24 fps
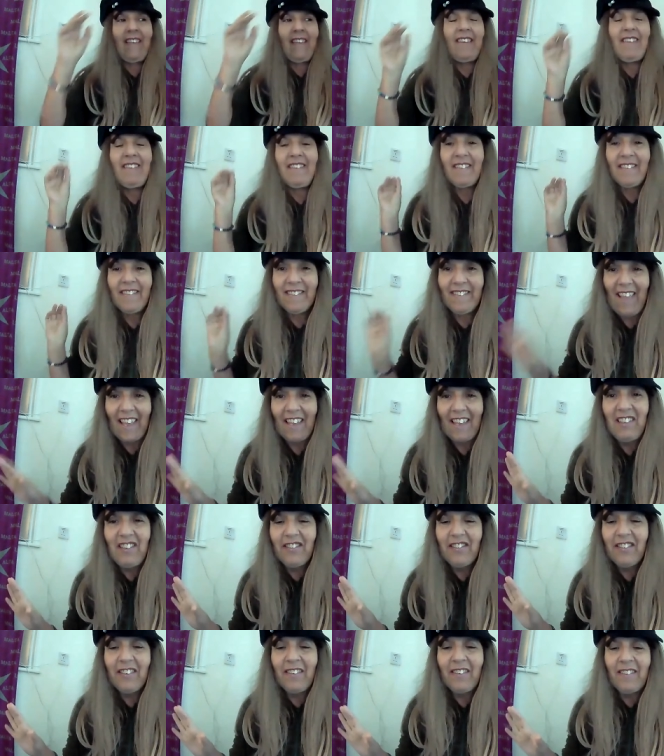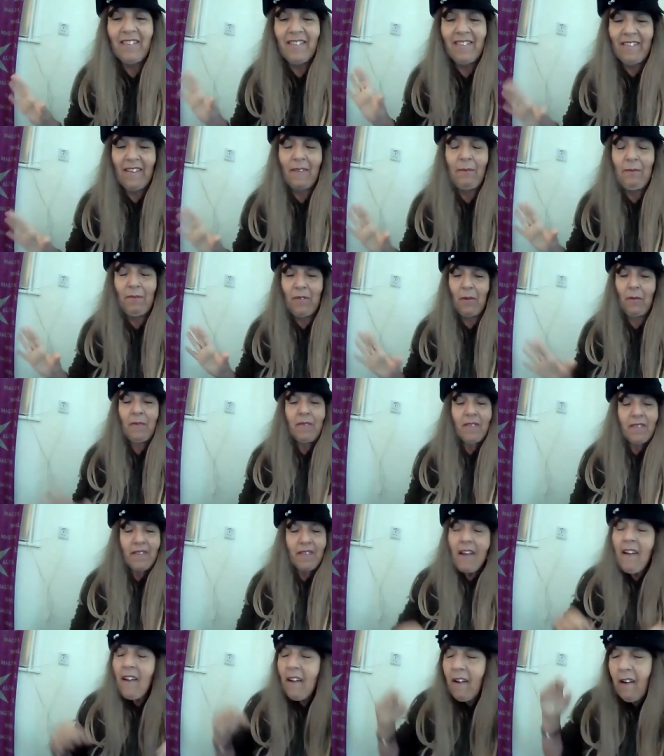These ascension
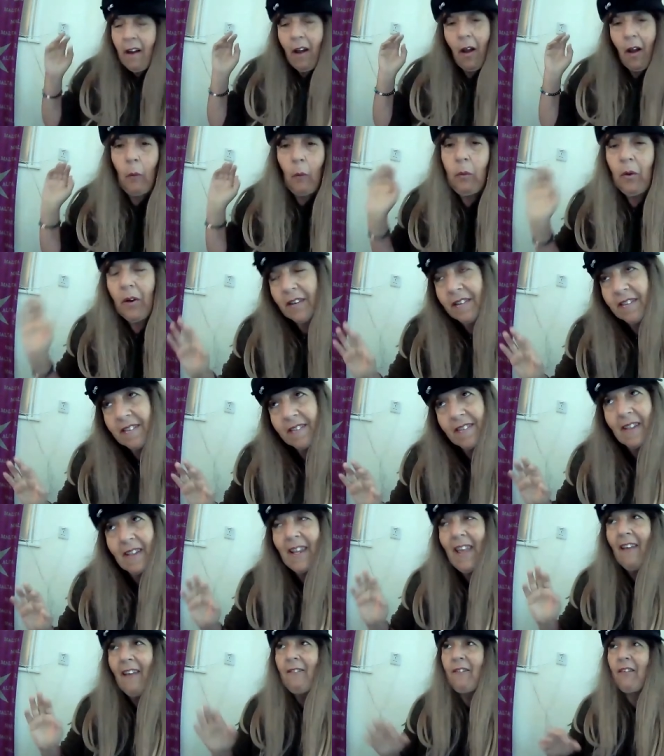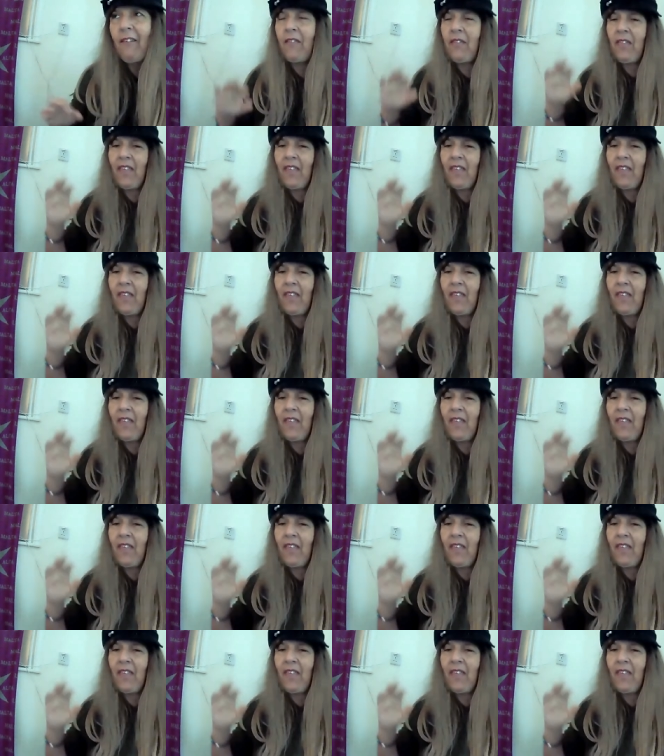symptoms are worse than ever.